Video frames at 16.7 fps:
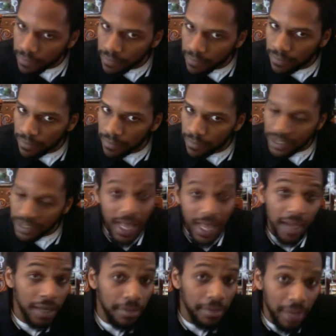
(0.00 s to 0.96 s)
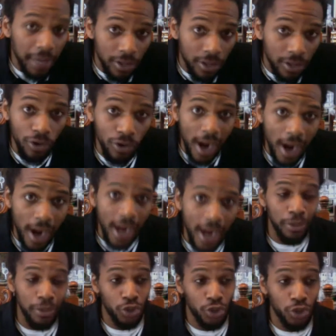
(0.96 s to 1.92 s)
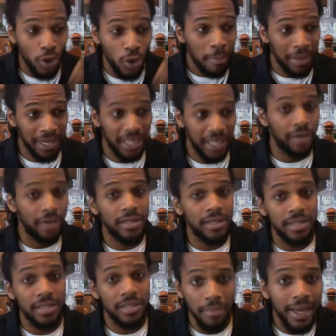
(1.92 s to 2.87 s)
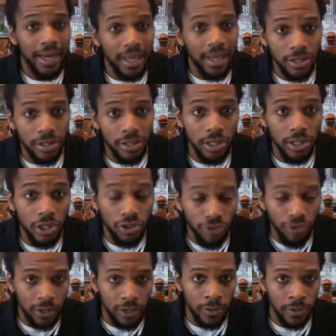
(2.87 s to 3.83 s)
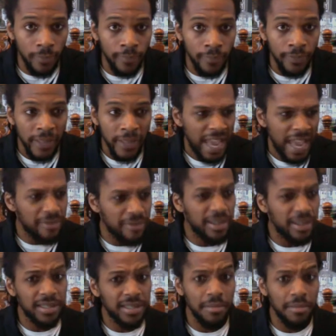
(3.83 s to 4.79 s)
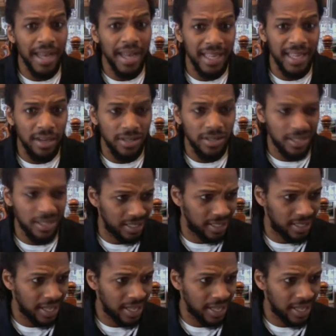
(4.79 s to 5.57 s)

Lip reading: It's not going to make you cry, but hearing somebody else's struggle, hearing somebody else's